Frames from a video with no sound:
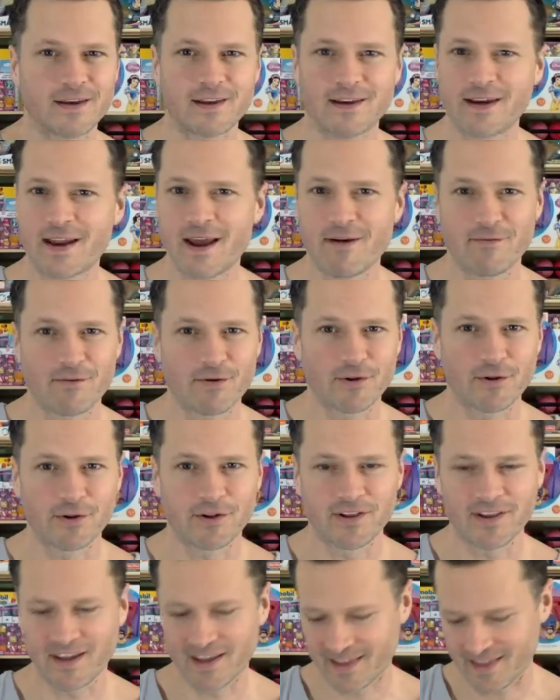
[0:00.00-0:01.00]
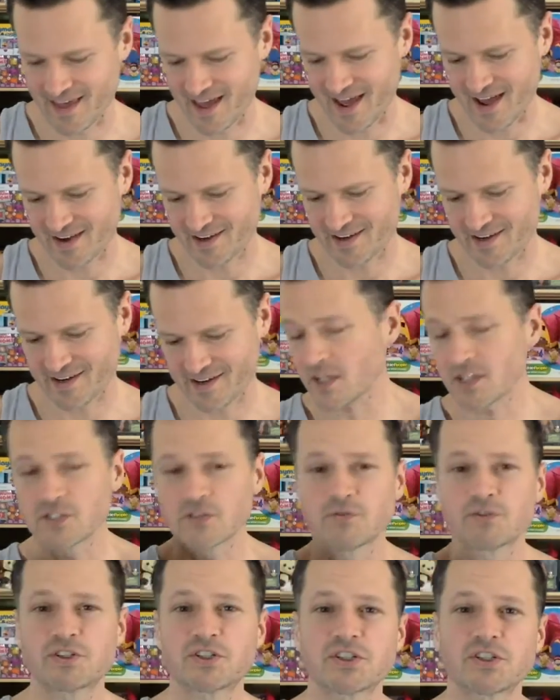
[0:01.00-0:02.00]
he never looked like that. So
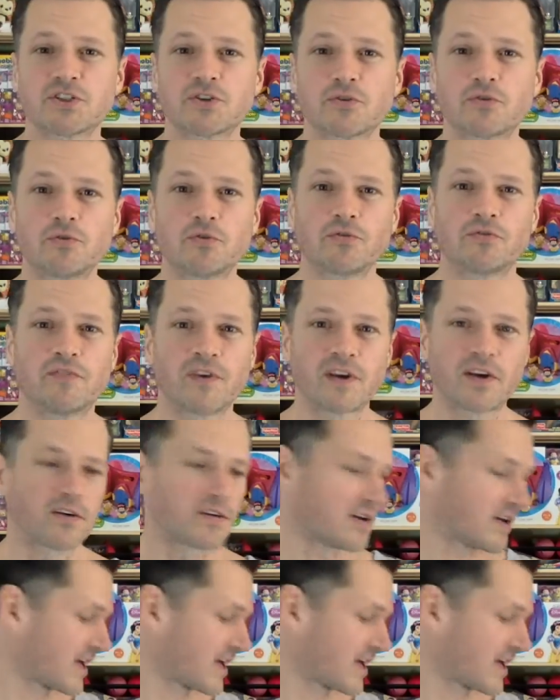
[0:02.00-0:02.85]
it's just a cool figure to